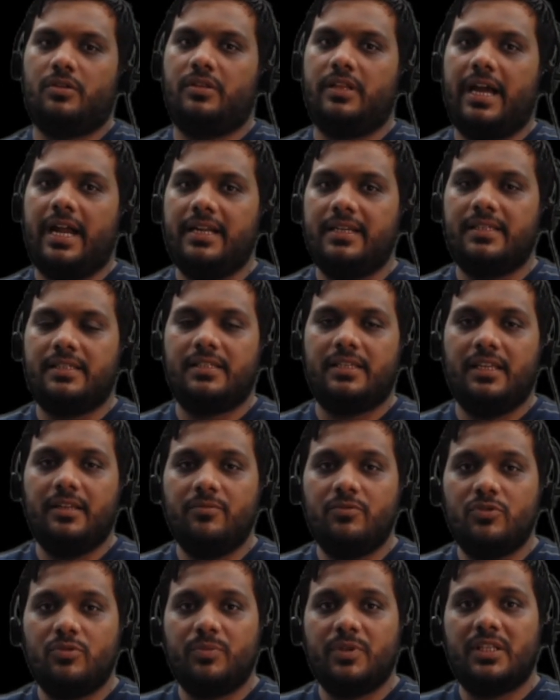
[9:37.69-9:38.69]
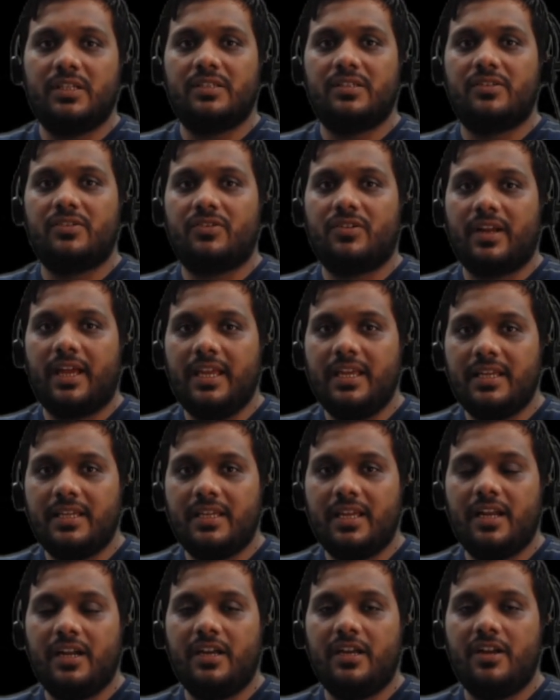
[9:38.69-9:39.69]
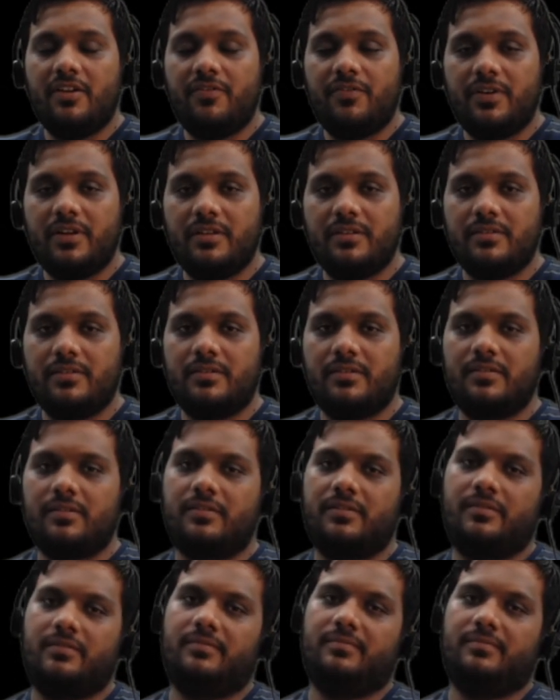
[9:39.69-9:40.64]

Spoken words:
that seems to be the striking difference.